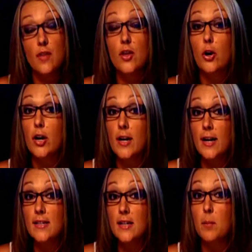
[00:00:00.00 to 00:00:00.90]
that are
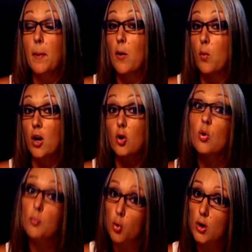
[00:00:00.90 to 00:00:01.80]
connected by one
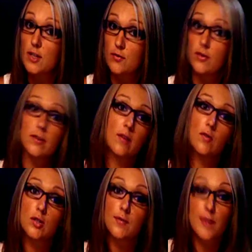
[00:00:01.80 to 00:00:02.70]
or more different
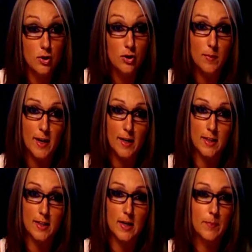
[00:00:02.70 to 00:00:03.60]
levels of
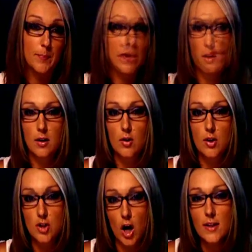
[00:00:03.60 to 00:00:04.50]
interdependency. Now, the
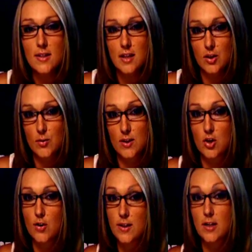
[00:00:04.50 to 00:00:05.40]
dots that you see
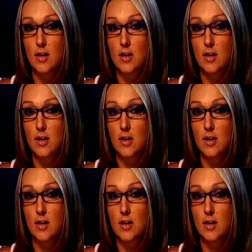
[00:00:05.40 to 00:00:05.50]
on this